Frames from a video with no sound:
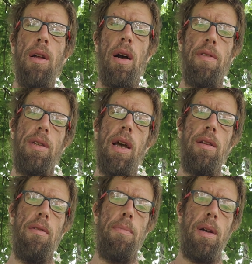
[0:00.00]
have a
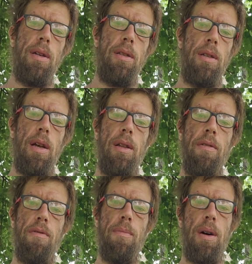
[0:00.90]
tenant because the
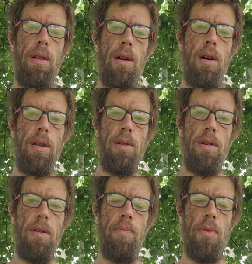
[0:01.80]
tenant Vermont laws
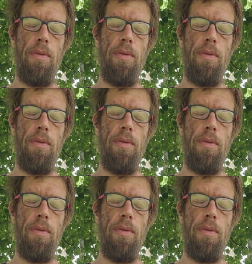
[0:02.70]
are